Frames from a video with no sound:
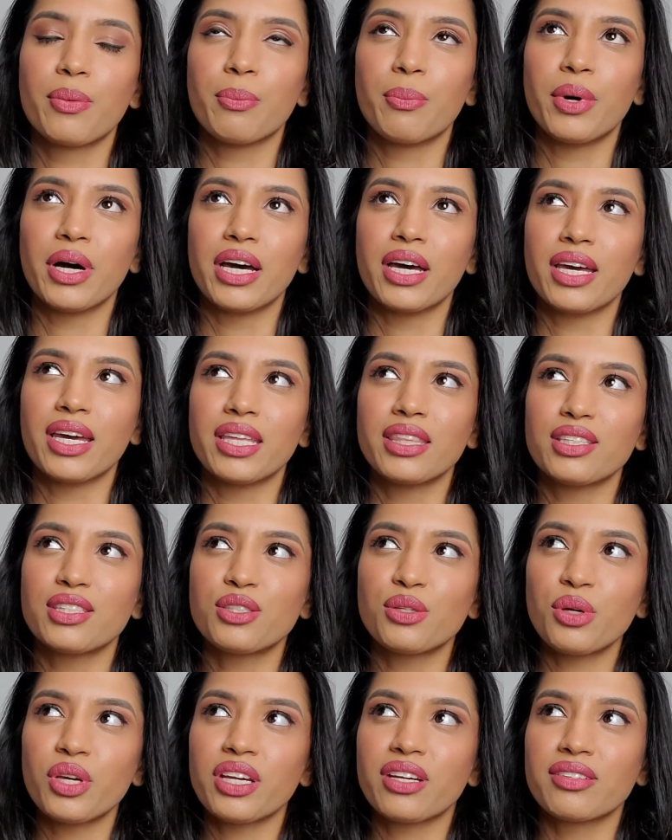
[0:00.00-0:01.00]
But in the
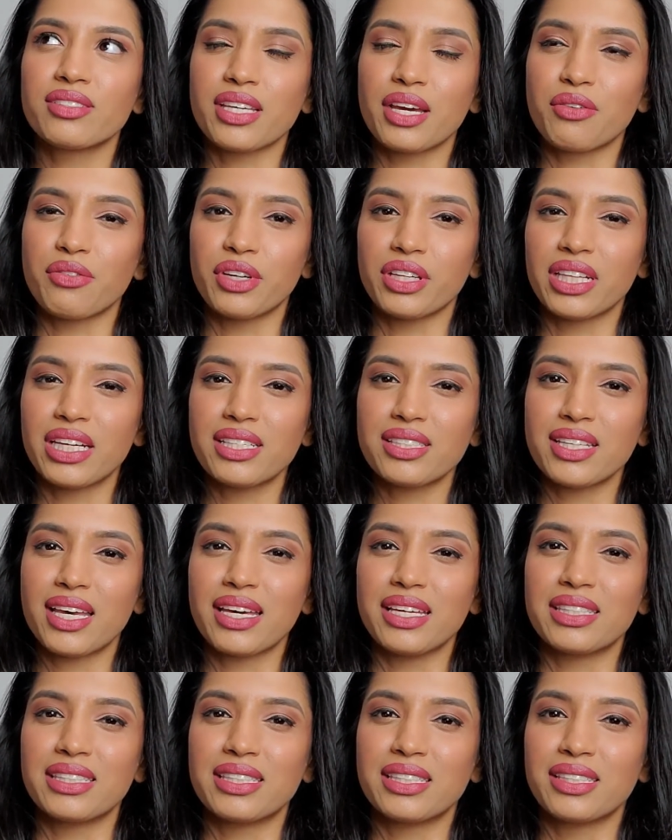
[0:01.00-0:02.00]
2 years, I realized that
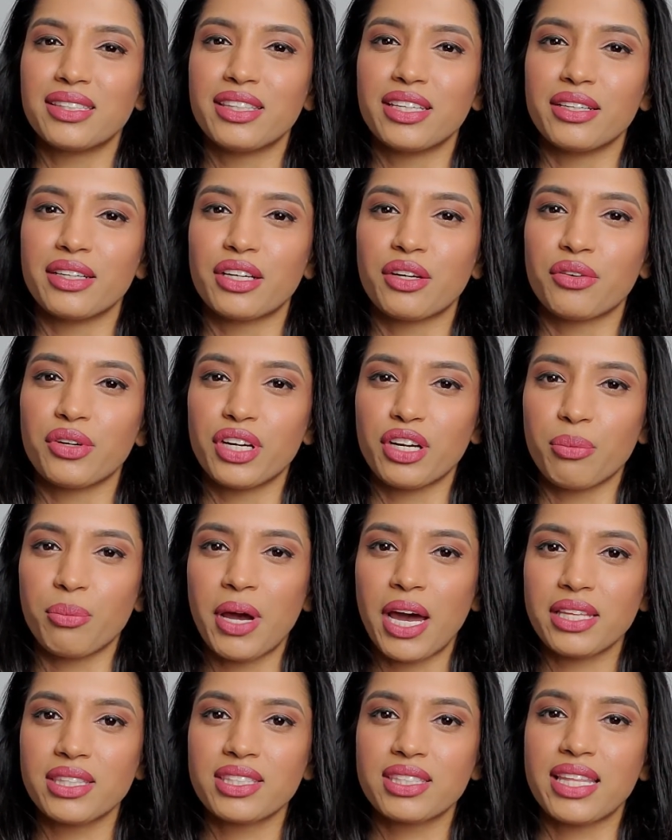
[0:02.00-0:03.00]
it's the career
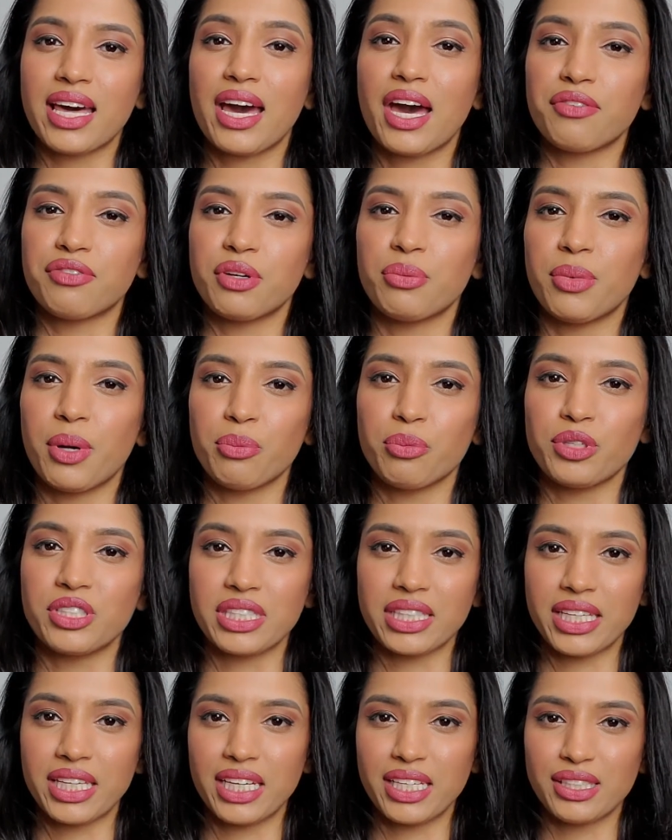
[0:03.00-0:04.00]
paths that FMM was
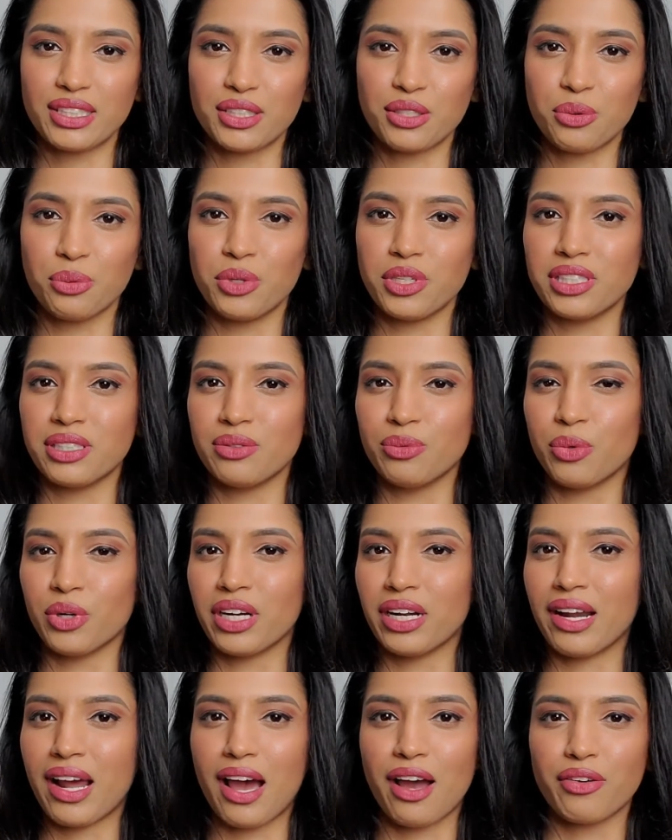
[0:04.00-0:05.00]
leading to were
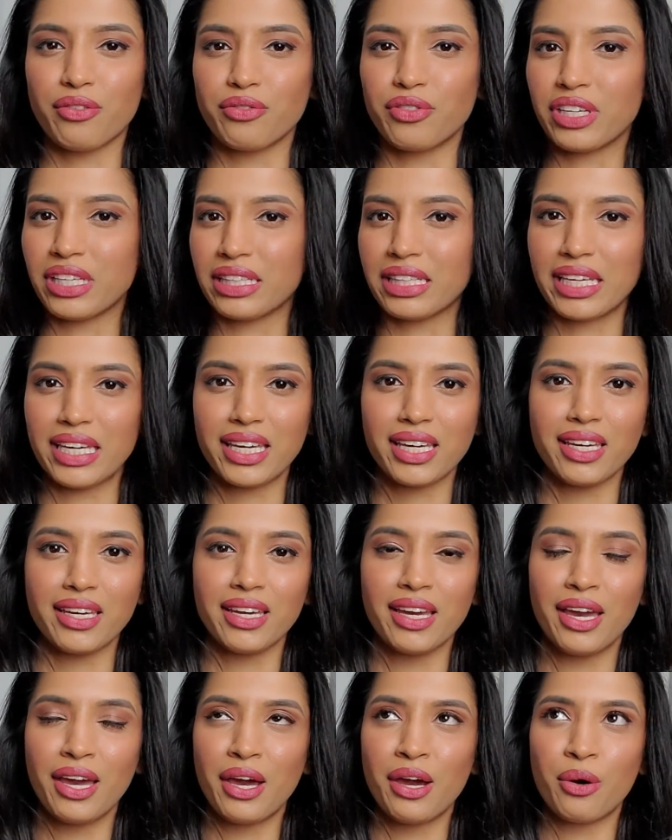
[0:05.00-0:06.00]
not really
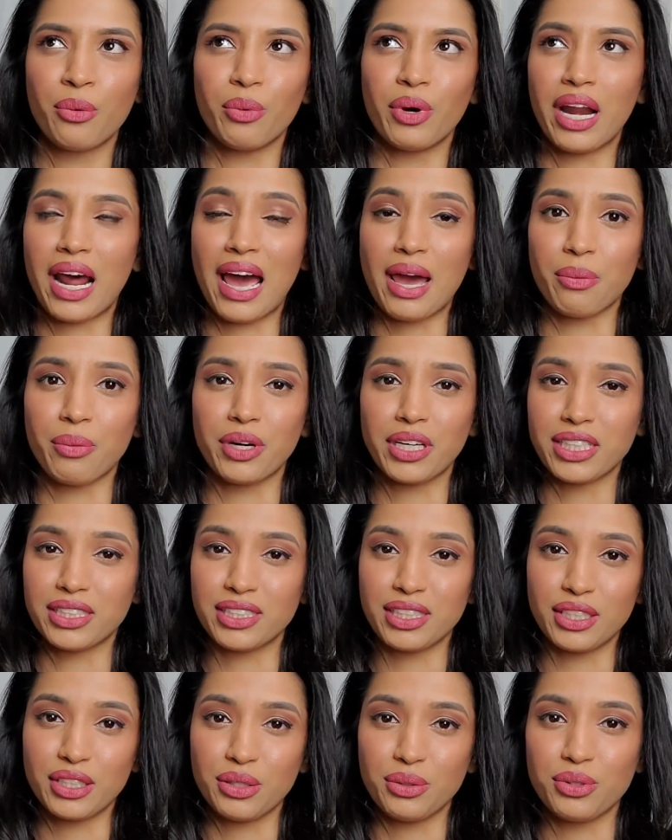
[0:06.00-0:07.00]
what I wanted
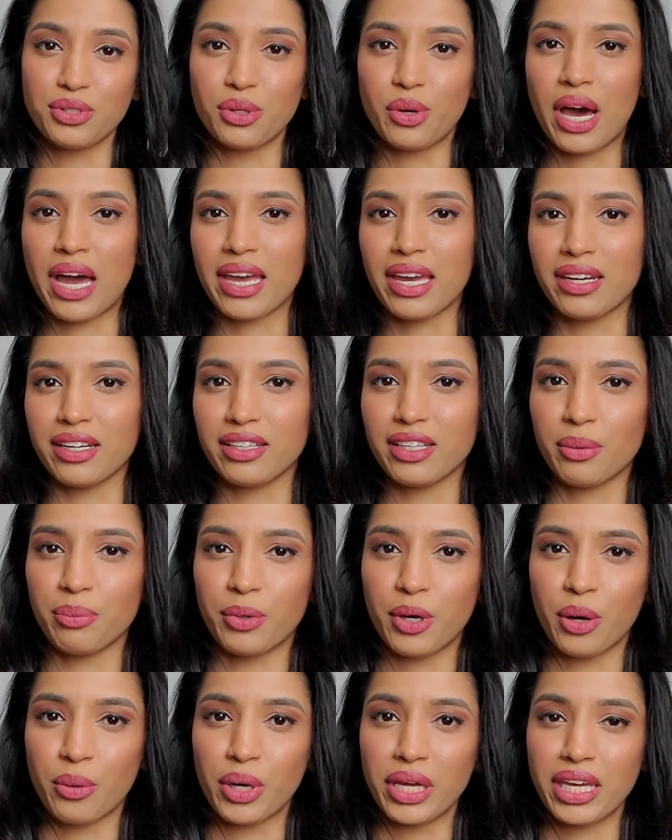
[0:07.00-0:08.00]
to do. So I ended up
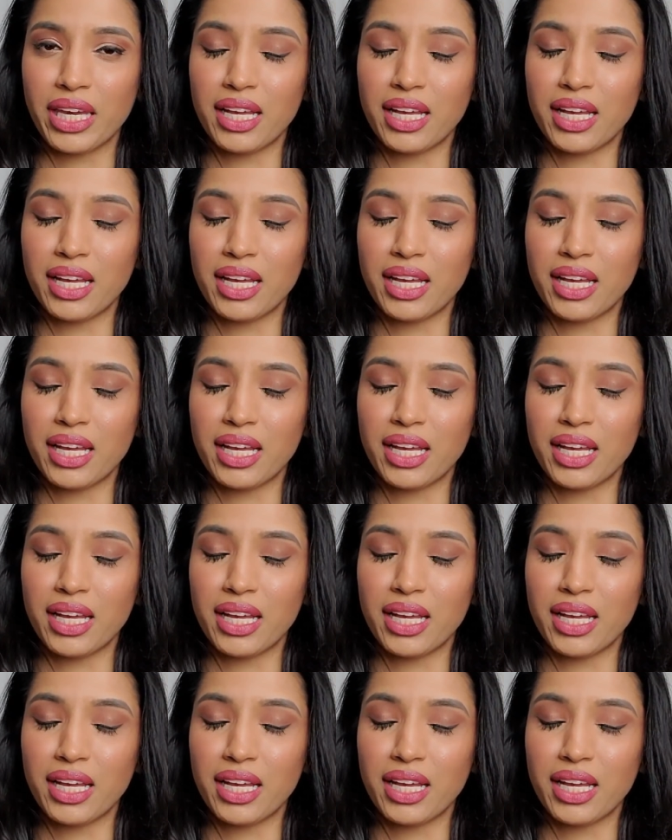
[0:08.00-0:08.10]
going